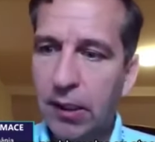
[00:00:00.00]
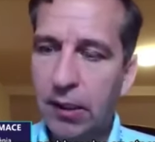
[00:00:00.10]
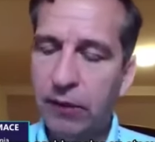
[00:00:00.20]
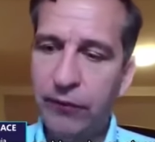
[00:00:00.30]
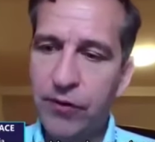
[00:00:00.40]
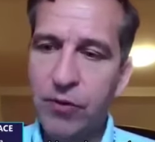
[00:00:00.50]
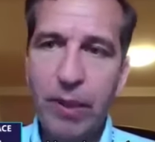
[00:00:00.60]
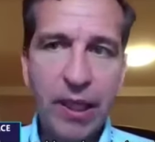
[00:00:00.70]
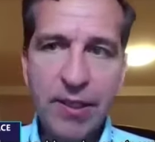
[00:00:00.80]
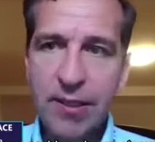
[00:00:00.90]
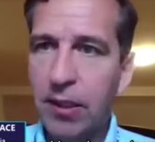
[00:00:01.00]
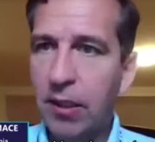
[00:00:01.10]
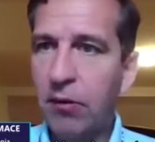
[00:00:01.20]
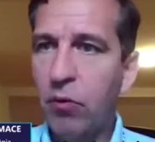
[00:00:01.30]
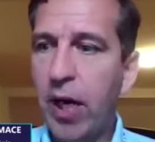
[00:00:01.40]
of space in
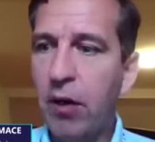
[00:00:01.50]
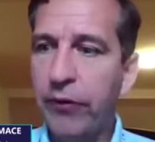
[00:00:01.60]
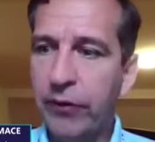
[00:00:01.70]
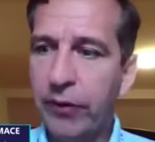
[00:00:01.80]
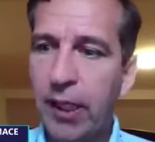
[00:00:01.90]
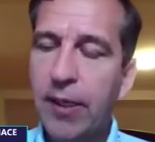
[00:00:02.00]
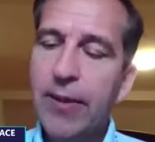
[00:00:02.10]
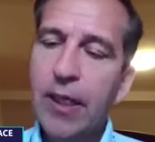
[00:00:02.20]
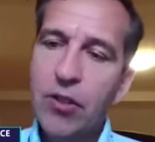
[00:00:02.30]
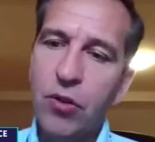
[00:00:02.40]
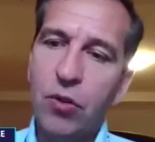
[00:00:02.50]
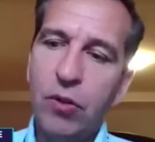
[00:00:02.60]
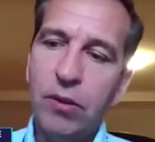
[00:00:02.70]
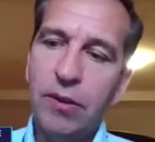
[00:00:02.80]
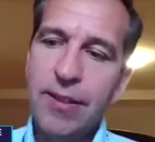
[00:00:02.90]
the warehouse. Okay,
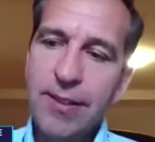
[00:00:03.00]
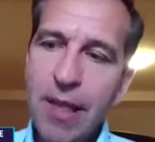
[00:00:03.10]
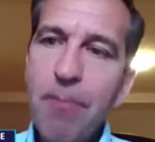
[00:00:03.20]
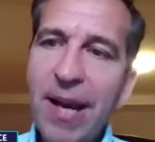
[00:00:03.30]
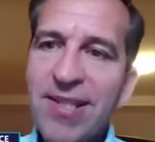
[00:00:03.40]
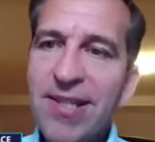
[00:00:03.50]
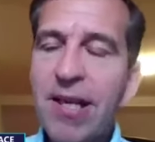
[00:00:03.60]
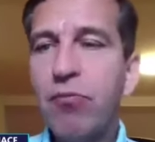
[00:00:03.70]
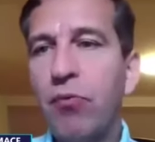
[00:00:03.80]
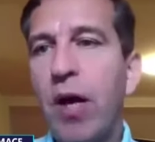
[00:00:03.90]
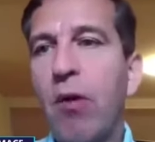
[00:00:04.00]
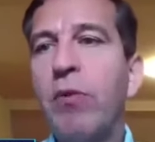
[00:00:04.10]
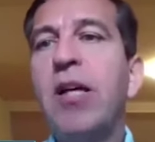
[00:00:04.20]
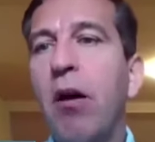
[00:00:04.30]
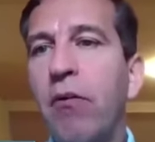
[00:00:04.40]
so uh, step by step we are
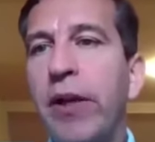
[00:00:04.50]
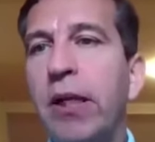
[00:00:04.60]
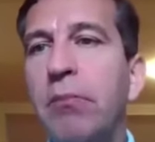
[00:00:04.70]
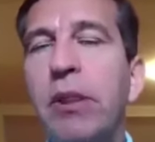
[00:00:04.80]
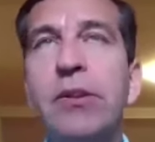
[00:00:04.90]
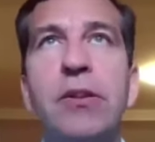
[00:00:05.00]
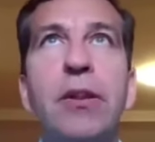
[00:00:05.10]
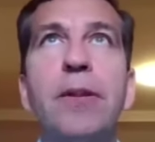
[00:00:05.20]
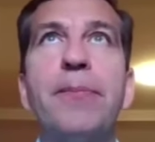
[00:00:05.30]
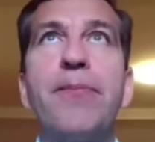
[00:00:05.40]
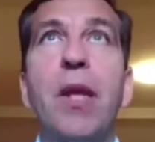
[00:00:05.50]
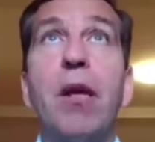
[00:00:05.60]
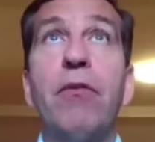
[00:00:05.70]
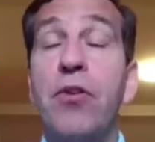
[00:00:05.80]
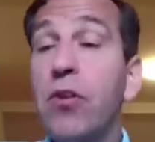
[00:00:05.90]
recovering, but uh,
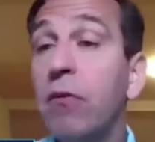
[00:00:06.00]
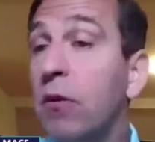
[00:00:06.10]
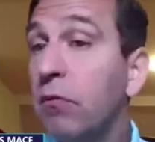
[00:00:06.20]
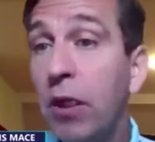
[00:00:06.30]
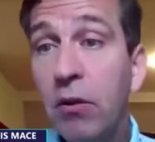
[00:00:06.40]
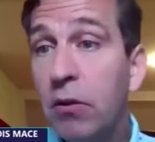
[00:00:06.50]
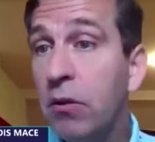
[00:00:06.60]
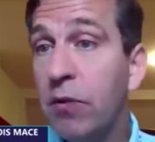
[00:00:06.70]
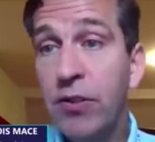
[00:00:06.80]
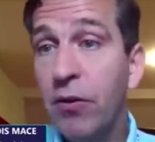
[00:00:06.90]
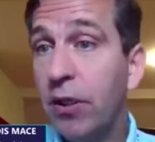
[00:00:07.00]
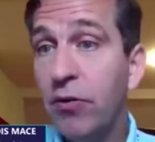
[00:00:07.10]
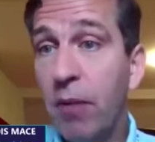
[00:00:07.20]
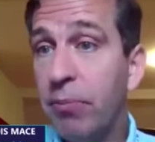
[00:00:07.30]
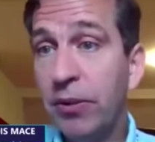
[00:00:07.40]
first of all, we don't know what's going
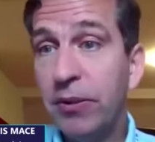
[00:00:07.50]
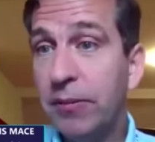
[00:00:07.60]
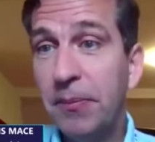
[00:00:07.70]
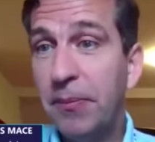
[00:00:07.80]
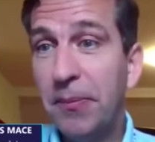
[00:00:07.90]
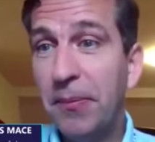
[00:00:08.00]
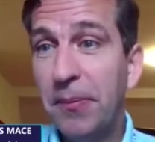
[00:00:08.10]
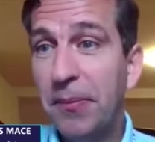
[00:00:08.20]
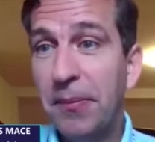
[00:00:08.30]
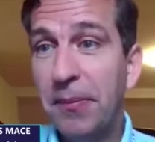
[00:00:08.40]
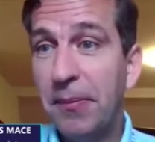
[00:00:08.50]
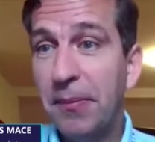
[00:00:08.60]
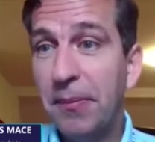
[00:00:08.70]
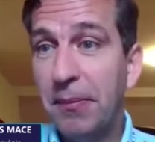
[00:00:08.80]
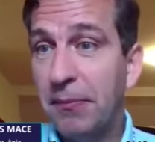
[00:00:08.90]
to happen
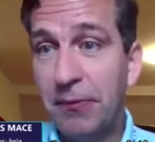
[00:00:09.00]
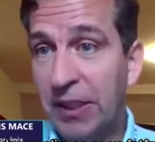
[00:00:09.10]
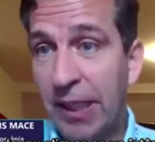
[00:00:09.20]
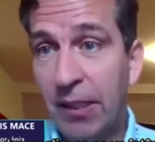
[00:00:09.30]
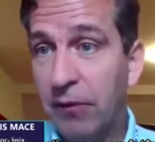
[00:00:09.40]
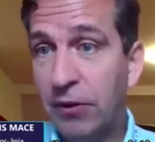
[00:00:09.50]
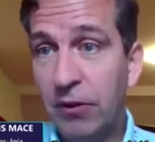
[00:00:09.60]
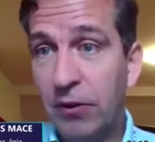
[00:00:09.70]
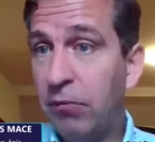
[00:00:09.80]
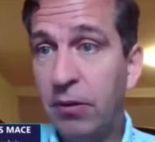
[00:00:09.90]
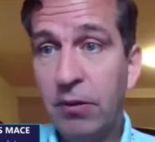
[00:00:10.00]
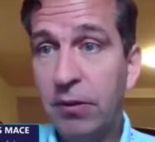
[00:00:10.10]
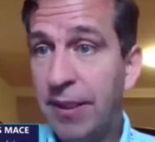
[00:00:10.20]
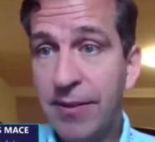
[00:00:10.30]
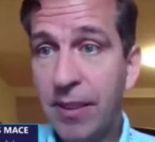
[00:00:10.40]
for the end of November
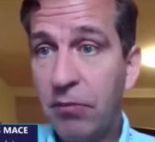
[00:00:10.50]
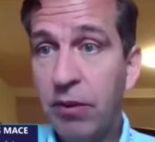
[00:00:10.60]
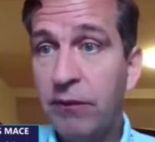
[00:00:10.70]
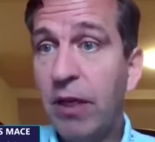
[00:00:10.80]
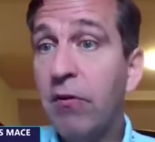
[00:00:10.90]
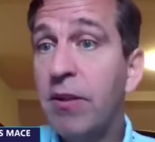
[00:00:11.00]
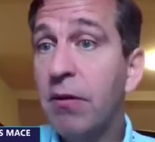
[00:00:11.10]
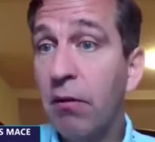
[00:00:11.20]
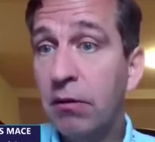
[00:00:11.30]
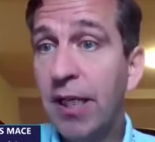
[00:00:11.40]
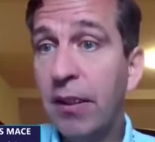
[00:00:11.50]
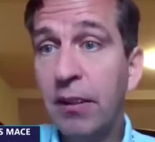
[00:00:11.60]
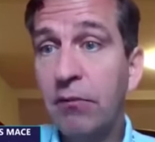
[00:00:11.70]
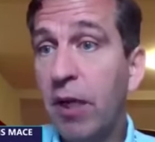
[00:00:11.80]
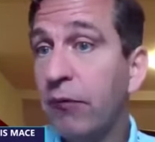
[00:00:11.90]
and December. If there is a
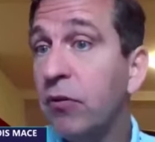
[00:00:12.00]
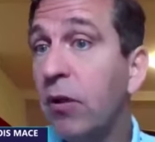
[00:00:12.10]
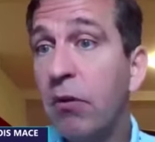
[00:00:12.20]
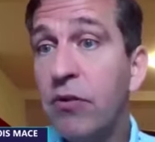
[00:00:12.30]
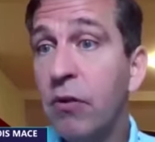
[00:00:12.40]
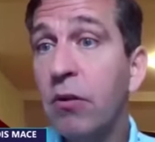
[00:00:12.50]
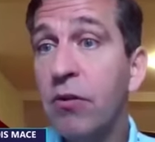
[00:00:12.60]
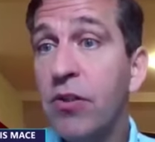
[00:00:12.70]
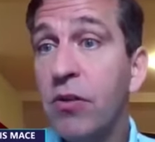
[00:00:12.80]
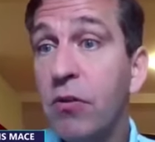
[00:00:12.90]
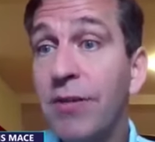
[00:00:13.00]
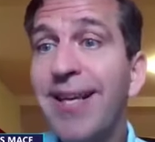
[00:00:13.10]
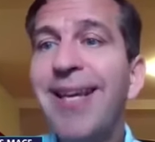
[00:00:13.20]
lockdown and we have to close all the stores